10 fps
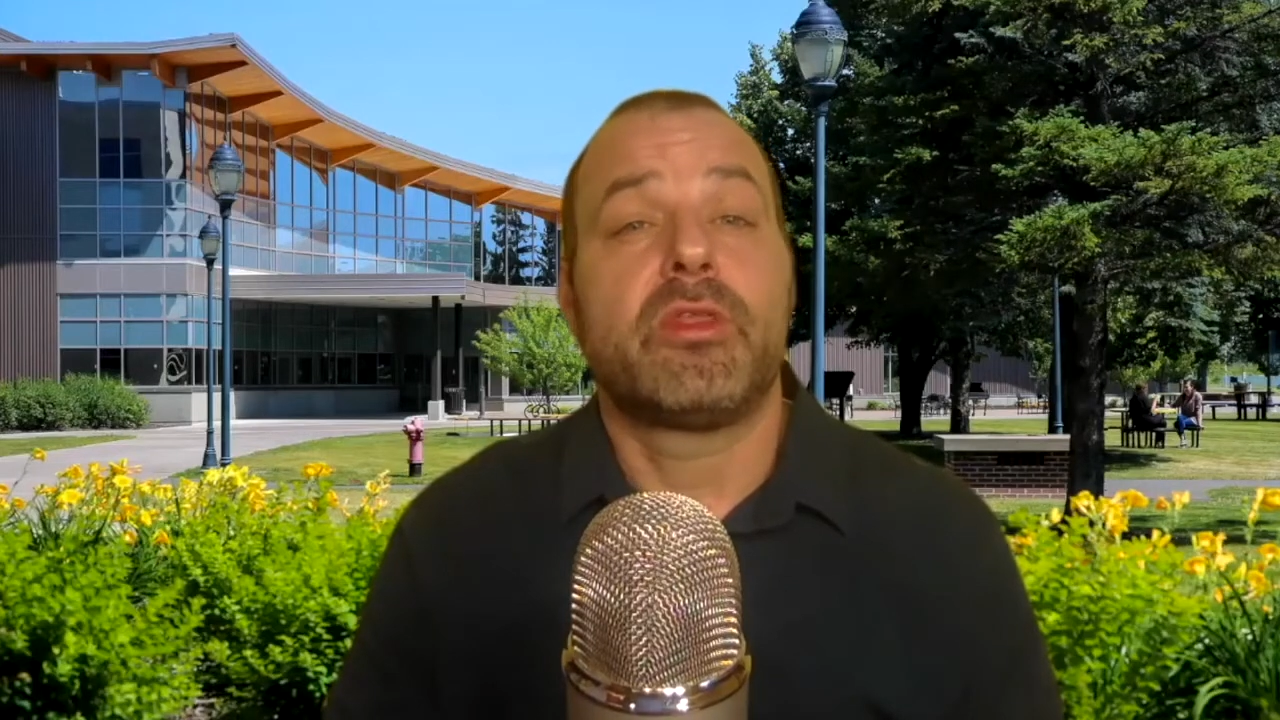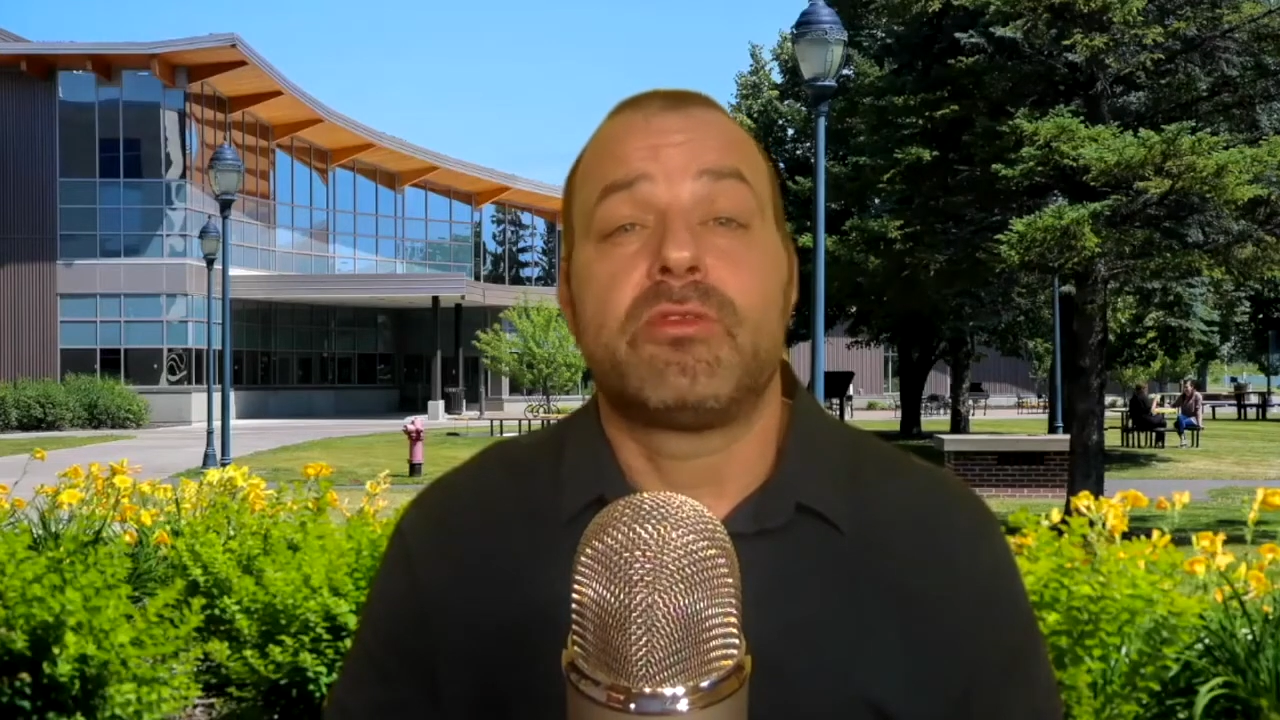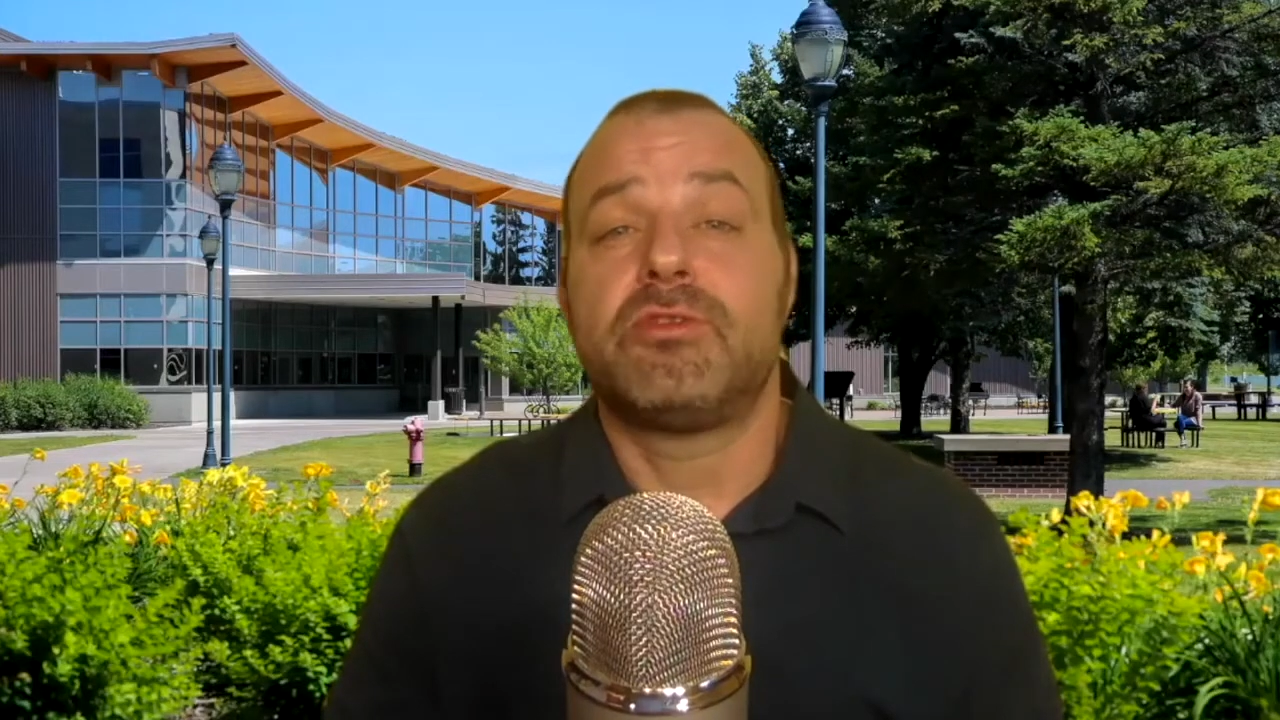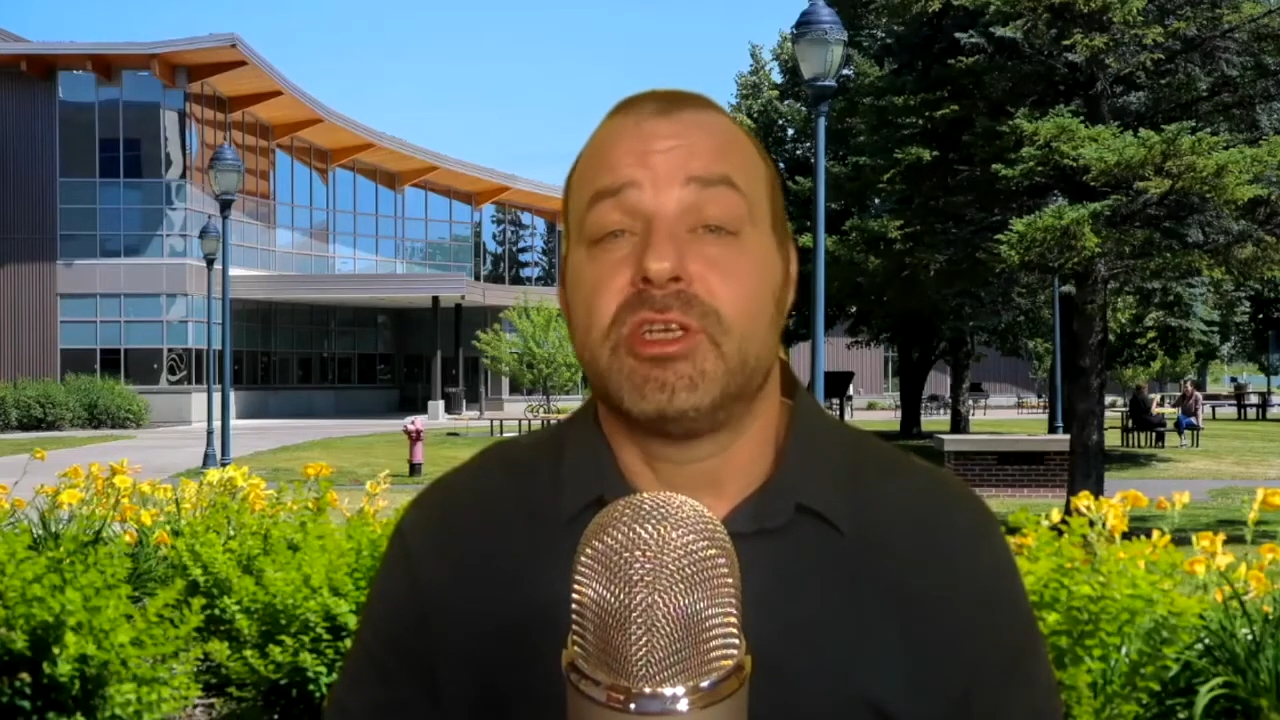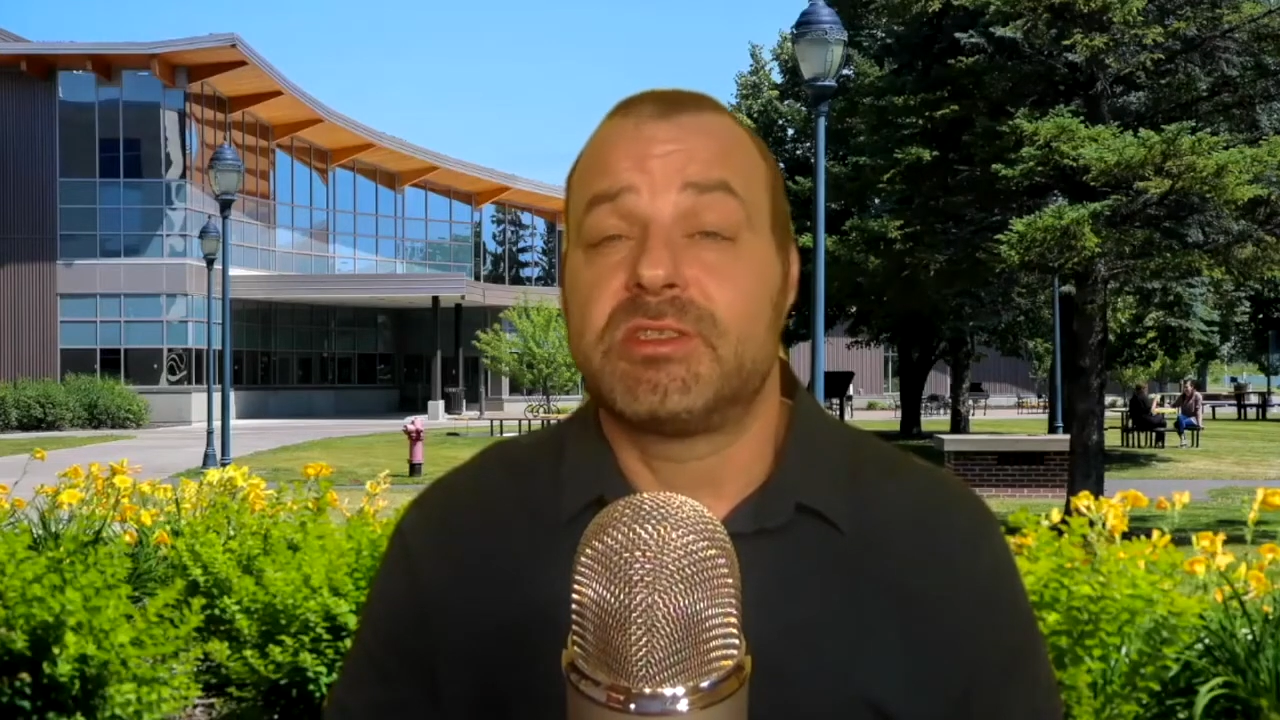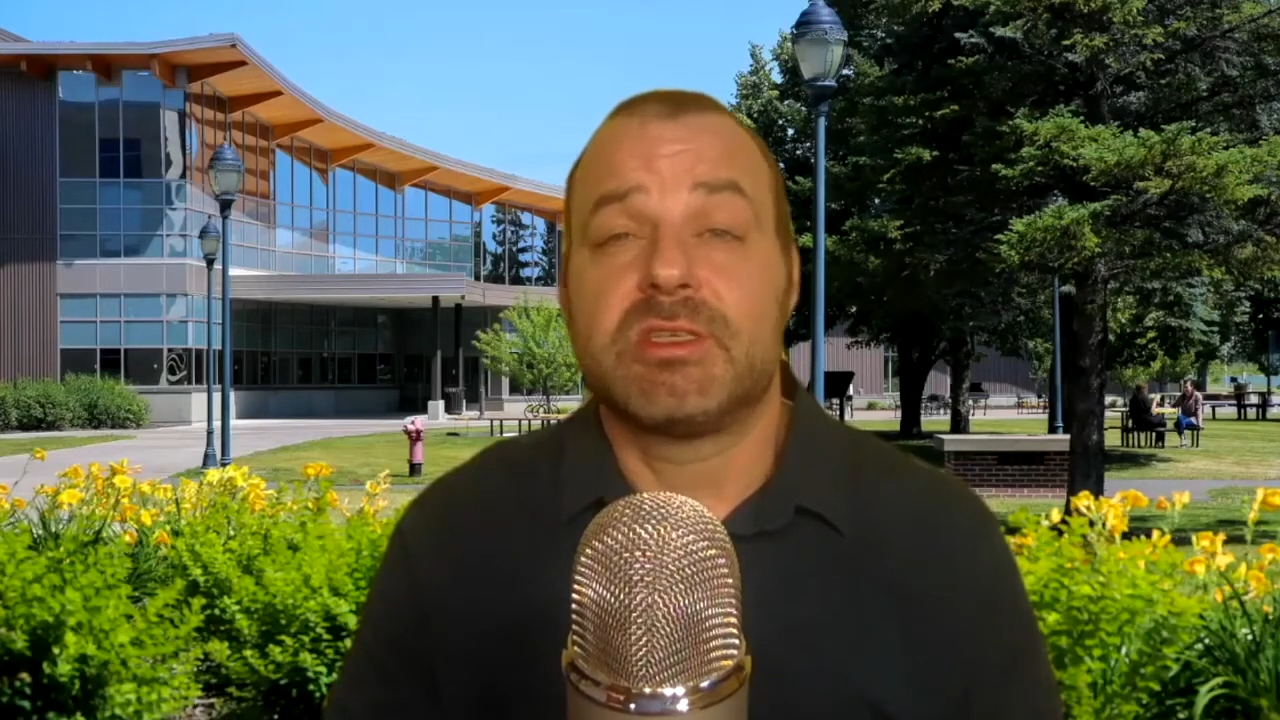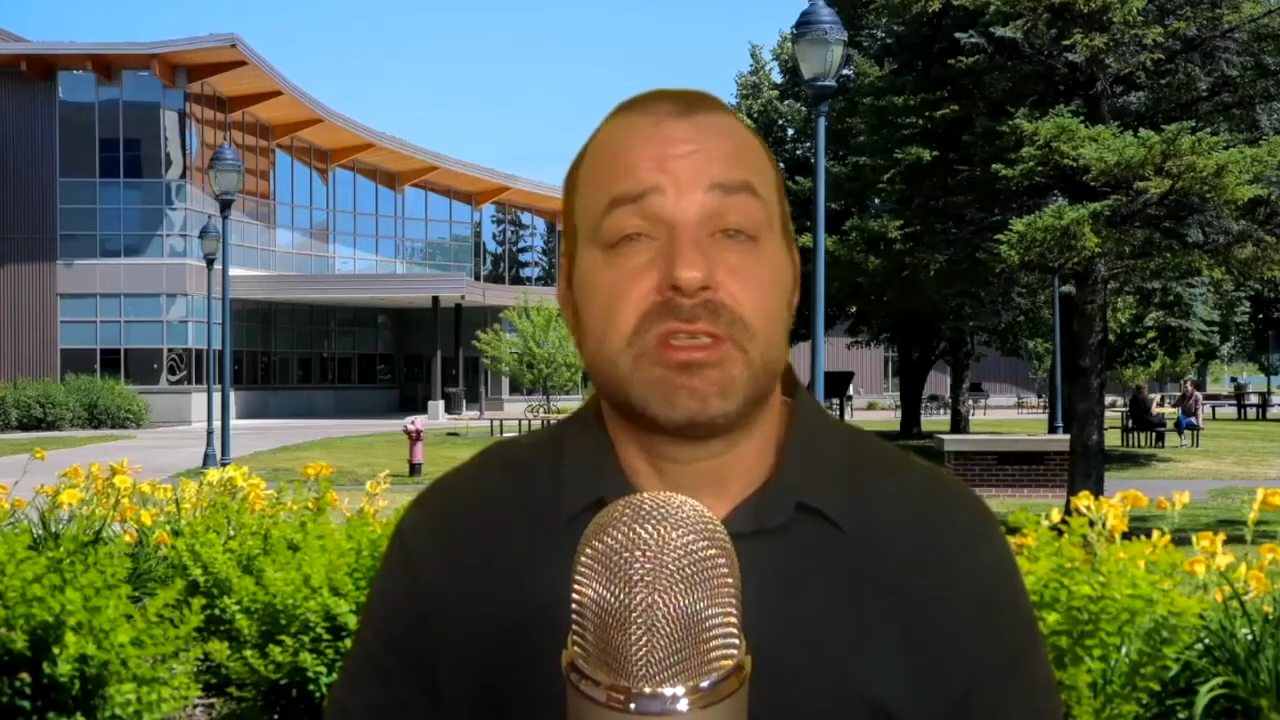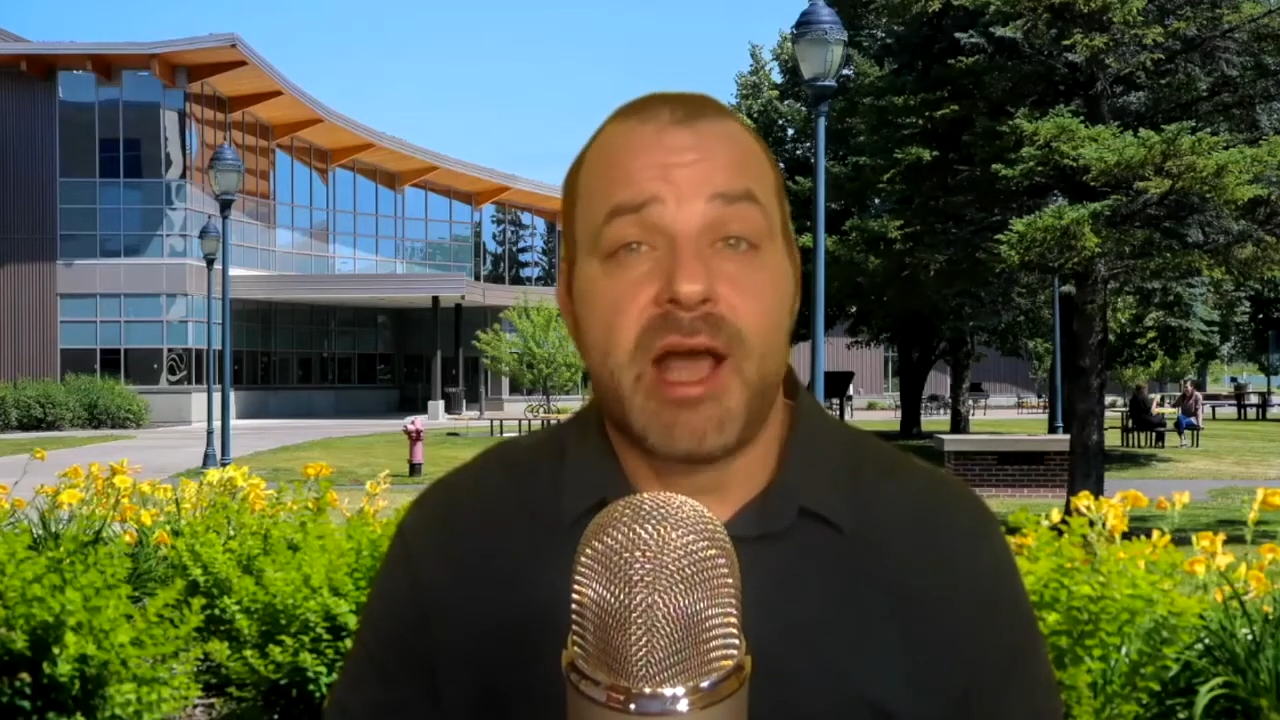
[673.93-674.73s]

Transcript: with just a